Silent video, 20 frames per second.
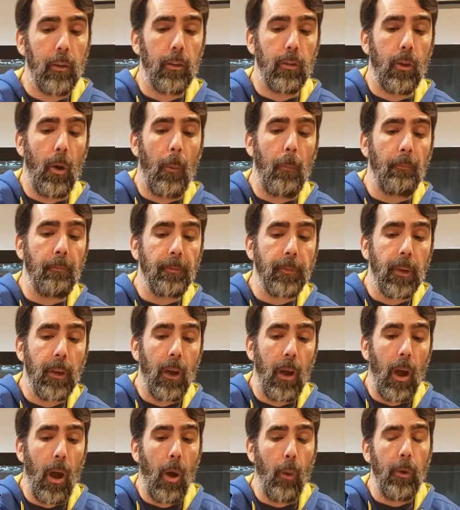So
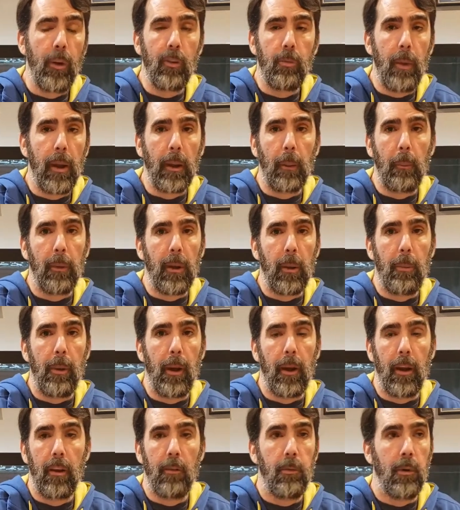we just make them
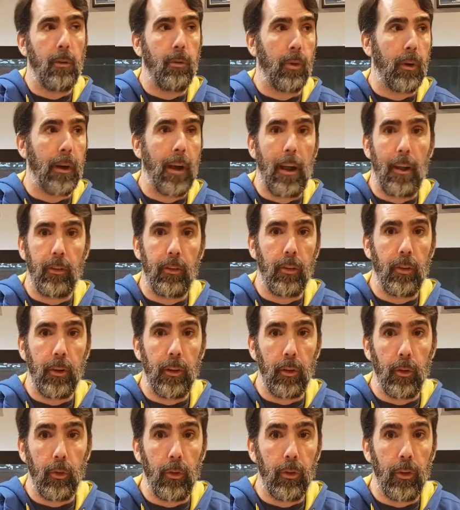competitive. I mean, if we're constantly
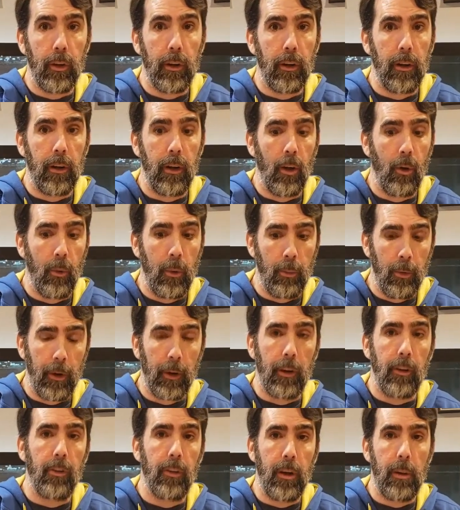losing, you know, we
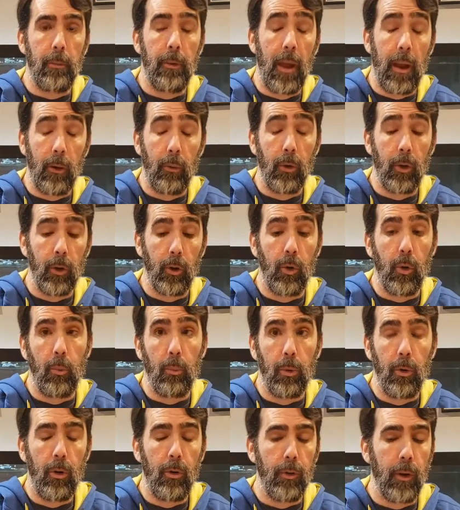bring the same deck, we're going to
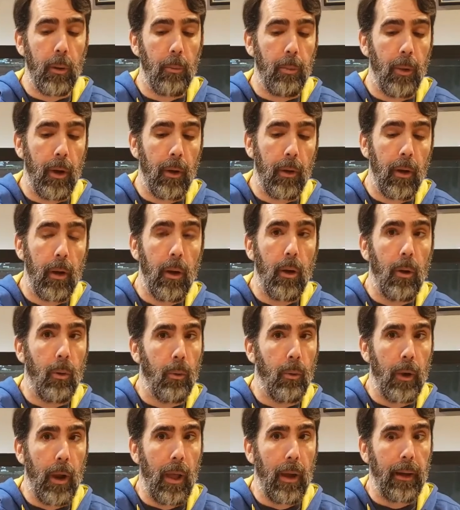improve it, but
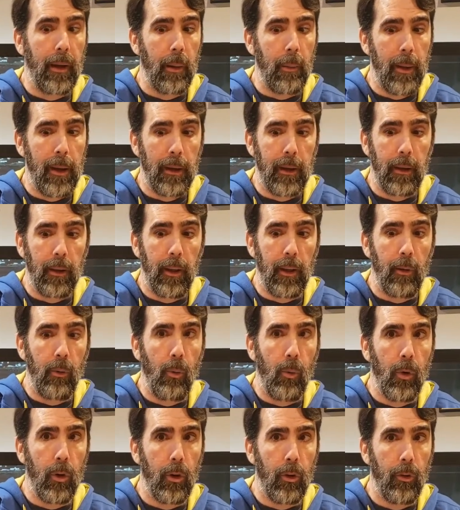we're not going to make it like
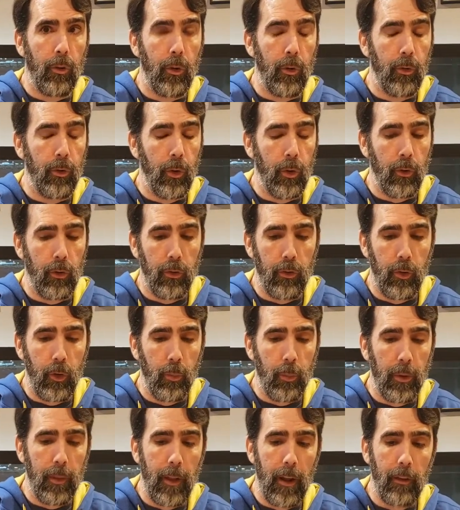1 or 2 turns
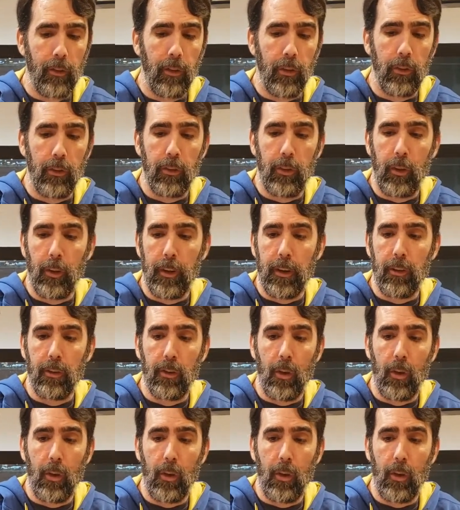stupid. That's just silly.